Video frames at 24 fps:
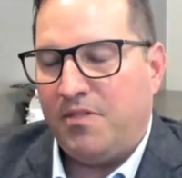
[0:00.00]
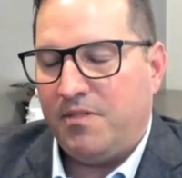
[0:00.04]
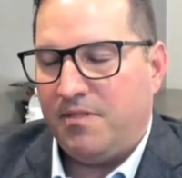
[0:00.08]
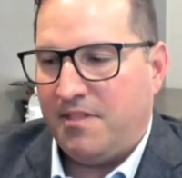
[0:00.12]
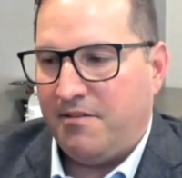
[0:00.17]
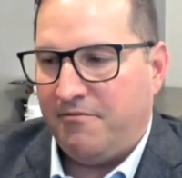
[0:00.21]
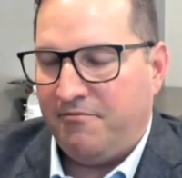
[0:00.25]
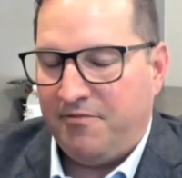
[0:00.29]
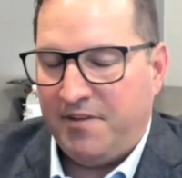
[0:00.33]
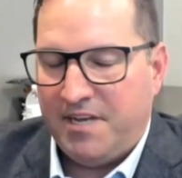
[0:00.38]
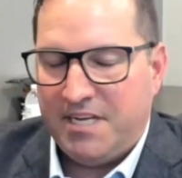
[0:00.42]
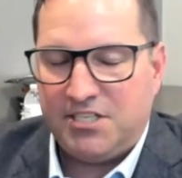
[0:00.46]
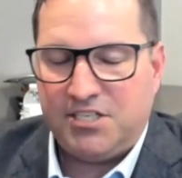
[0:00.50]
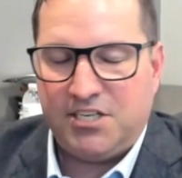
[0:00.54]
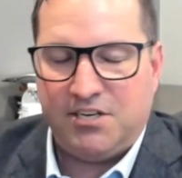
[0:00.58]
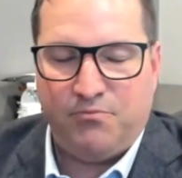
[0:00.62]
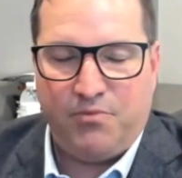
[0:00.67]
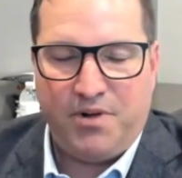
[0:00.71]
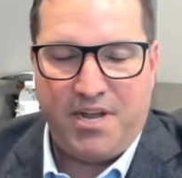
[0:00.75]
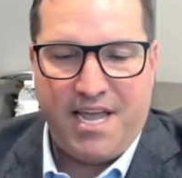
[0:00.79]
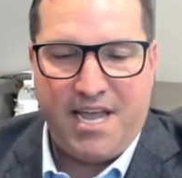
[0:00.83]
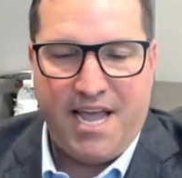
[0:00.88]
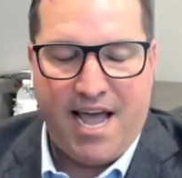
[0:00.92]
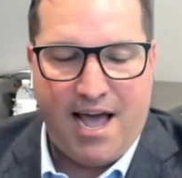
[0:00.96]
the vision
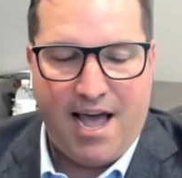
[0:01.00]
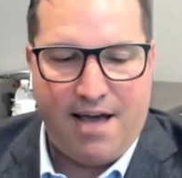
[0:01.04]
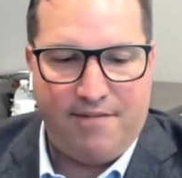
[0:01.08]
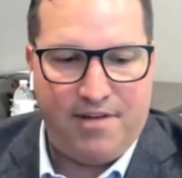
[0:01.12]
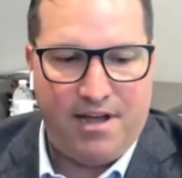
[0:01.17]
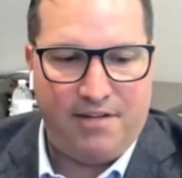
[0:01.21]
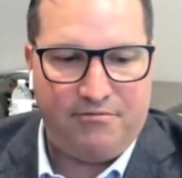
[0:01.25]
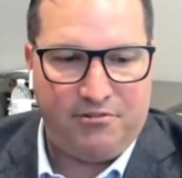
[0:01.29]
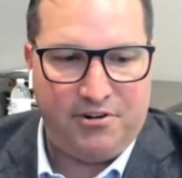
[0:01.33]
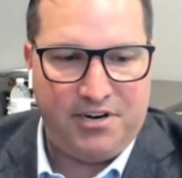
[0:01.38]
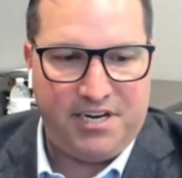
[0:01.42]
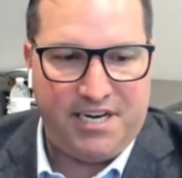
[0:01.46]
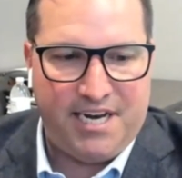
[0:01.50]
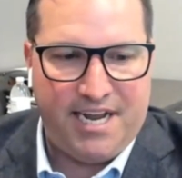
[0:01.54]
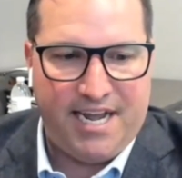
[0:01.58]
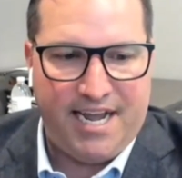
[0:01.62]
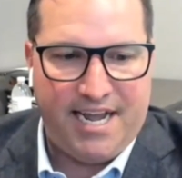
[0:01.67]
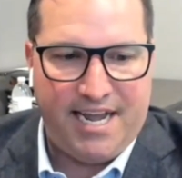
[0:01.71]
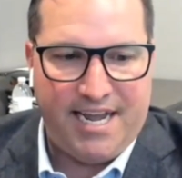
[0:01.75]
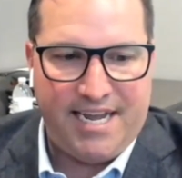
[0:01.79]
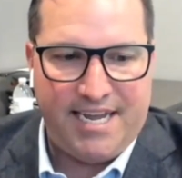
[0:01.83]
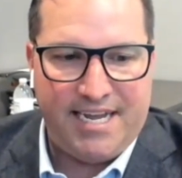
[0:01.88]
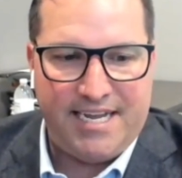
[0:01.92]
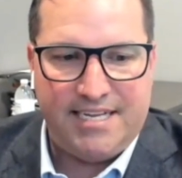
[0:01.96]
we have every
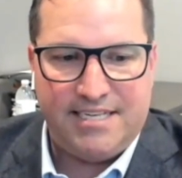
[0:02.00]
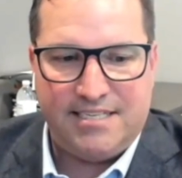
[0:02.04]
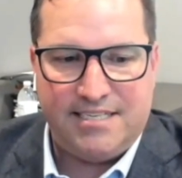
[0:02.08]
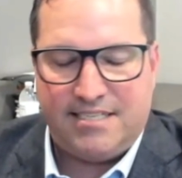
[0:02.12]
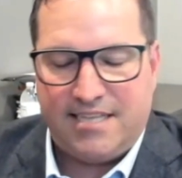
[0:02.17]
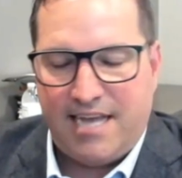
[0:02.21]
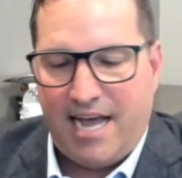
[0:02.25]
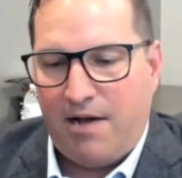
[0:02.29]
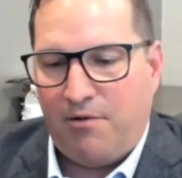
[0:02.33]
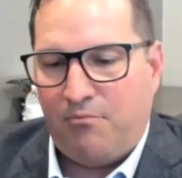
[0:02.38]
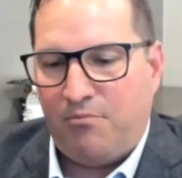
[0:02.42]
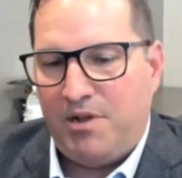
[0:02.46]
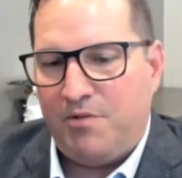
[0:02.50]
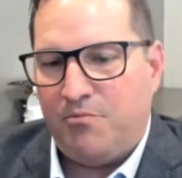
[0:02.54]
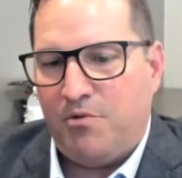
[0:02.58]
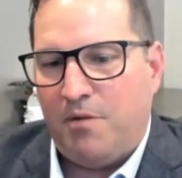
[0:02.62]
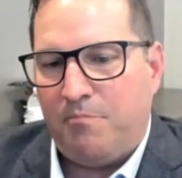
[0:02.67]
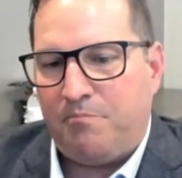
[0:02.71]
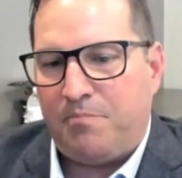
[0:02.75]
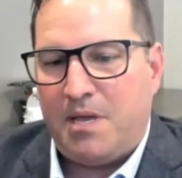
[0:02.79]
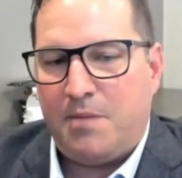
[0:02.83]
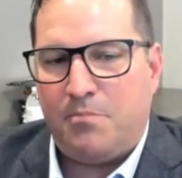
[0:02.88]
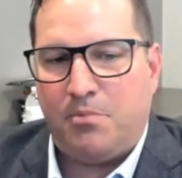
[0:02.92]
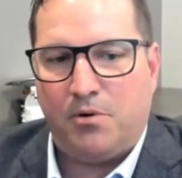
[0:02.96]
day is that we want
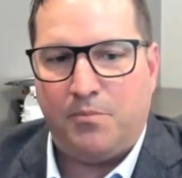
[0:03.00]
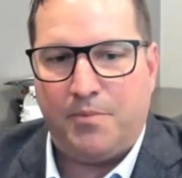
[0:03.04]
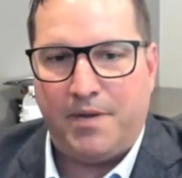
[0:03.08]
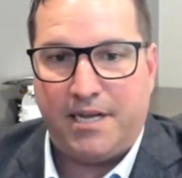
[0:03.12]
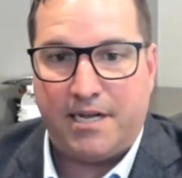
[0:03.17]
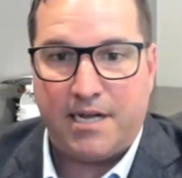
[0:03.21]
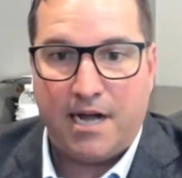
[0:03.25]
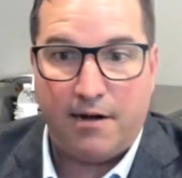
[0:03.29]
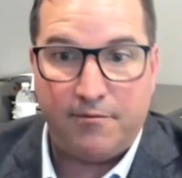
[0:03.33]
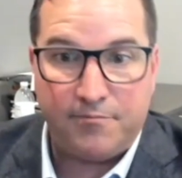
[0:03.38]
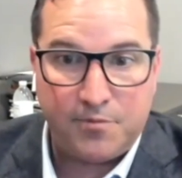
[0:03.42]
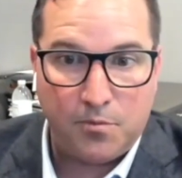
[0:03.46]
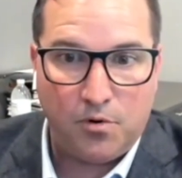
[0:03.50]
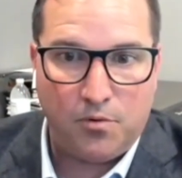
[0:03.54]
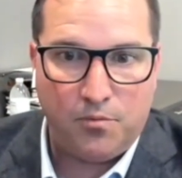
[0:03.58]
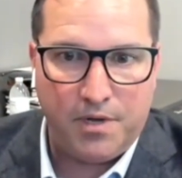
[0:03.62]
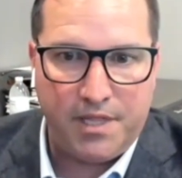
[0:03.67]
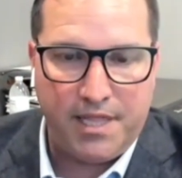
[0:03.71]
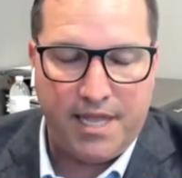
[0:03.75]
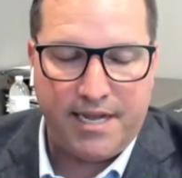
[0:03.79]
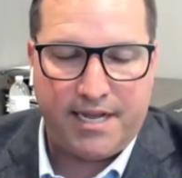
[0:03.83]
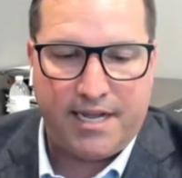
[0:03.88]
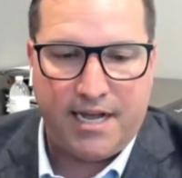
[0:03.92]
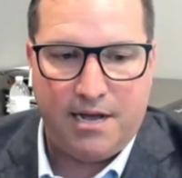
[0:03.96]
people to be comfortable
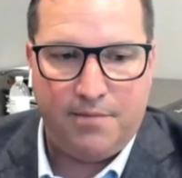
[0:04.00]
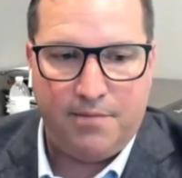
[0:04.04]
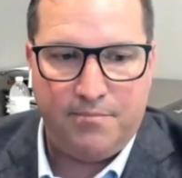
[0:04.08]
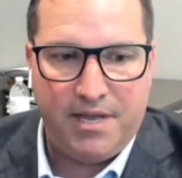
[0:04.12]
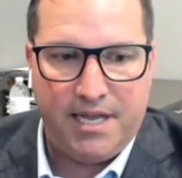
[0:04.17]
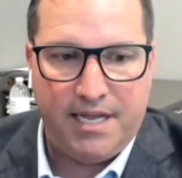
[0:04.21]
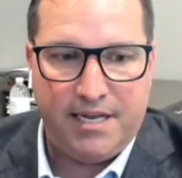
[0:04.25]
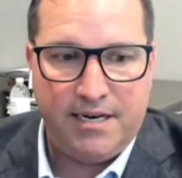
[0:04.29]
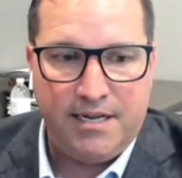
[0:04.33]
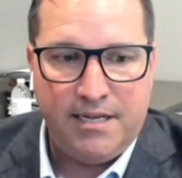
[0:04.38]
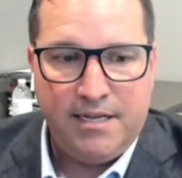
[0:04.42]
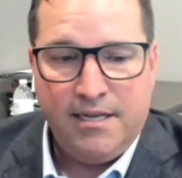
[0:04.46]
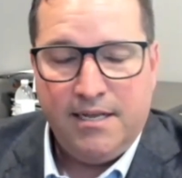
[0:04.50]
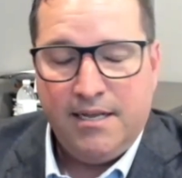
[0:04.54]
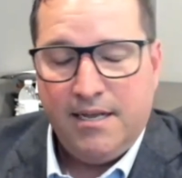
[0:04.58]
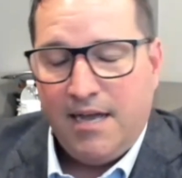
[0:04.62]
when they come in.